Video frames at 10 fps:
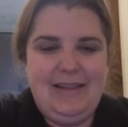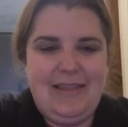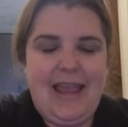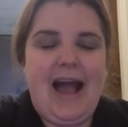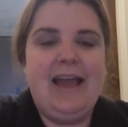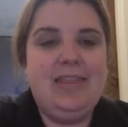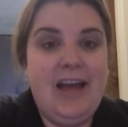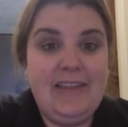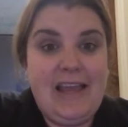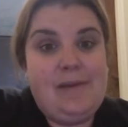like I
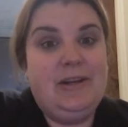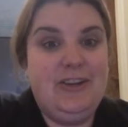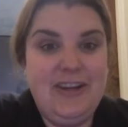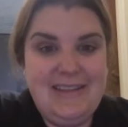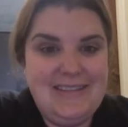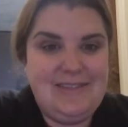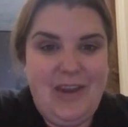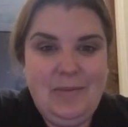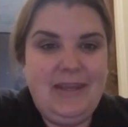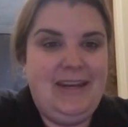thought like I'm going to create this
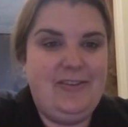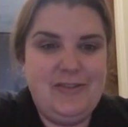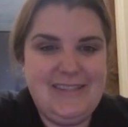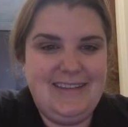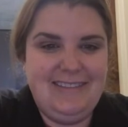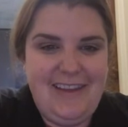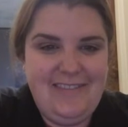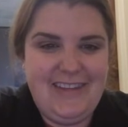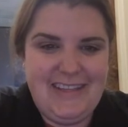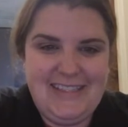family and everyone's going to
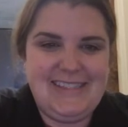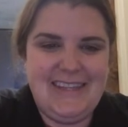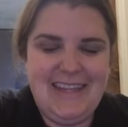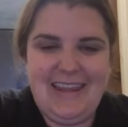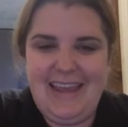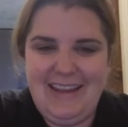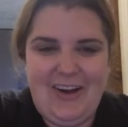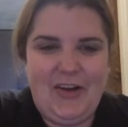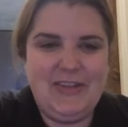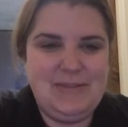love this and then like
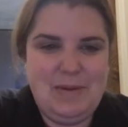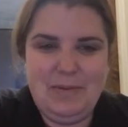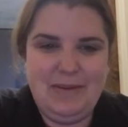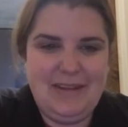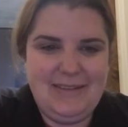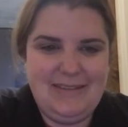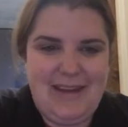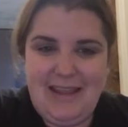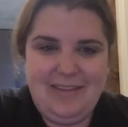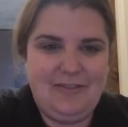all these people that
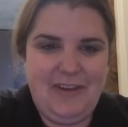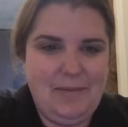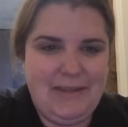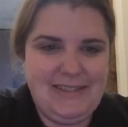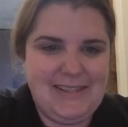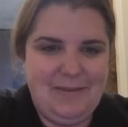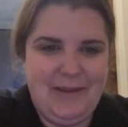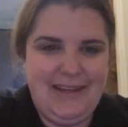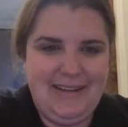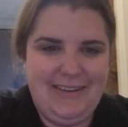hate their families come
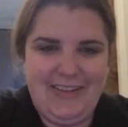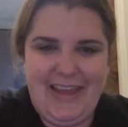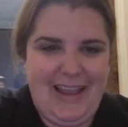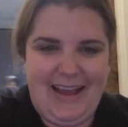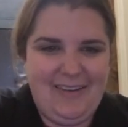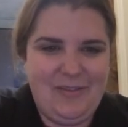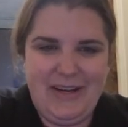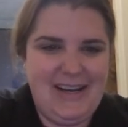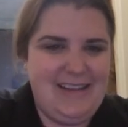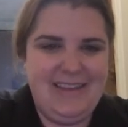in and they're like I don't
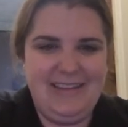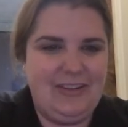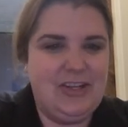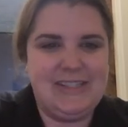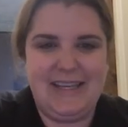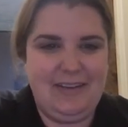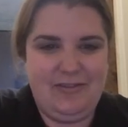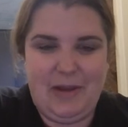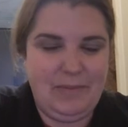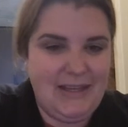want anything that looks like a
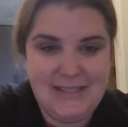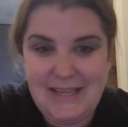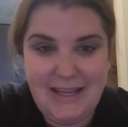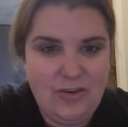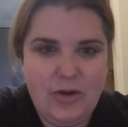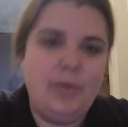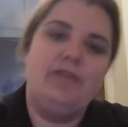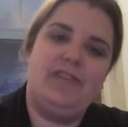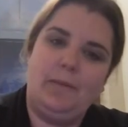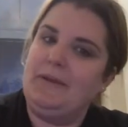family because I don't know
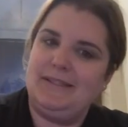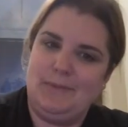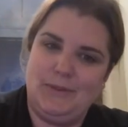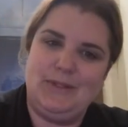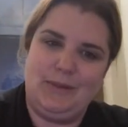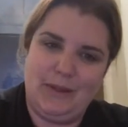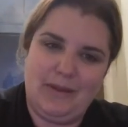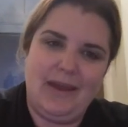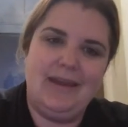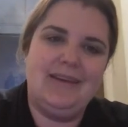what family is supposed to look
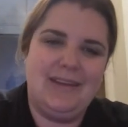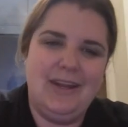like.